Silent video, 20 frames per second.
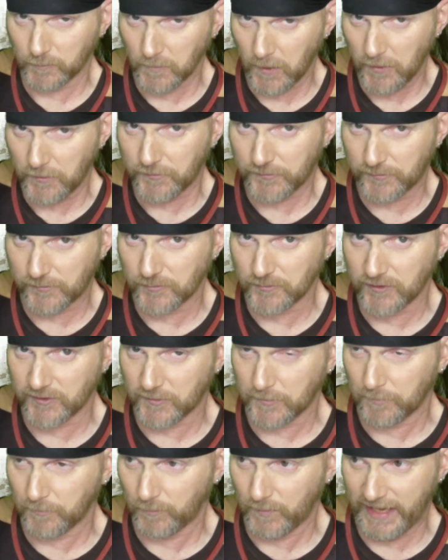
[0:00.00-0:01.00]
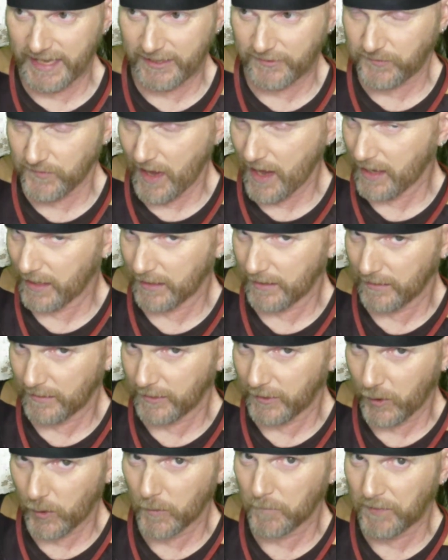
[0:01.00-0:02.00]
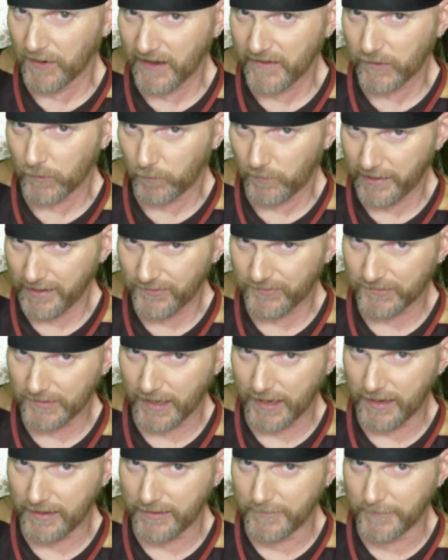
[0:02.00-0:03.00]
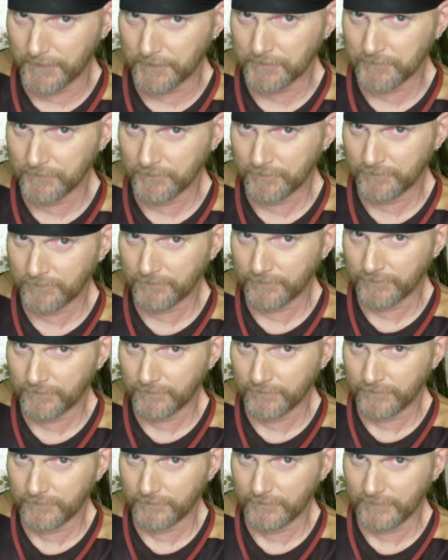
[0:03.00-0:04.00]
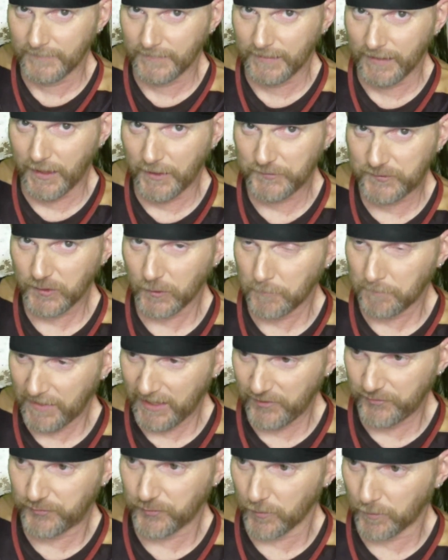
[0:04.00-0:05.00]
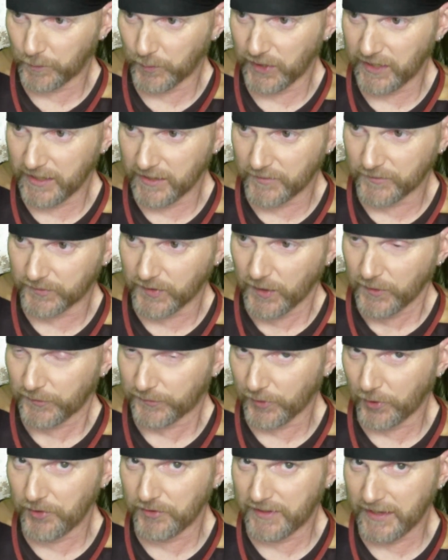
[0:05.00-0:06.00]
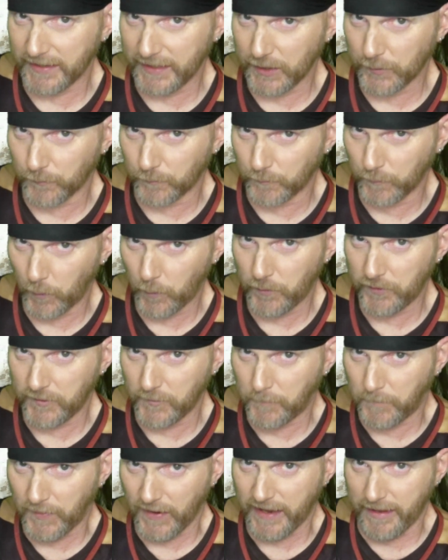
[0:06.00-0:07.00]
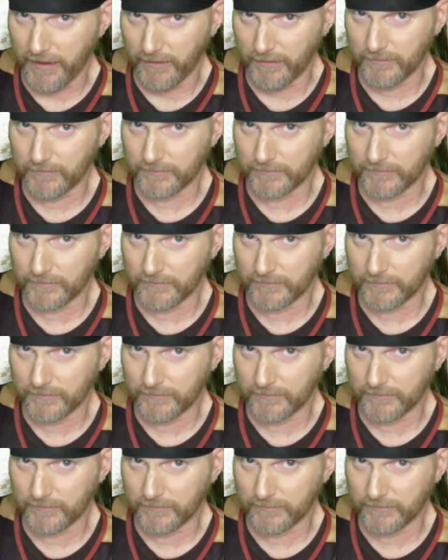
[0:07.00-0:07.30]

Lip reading: wokesterism is not going to go by the wayside until major brands start getting ruined by it.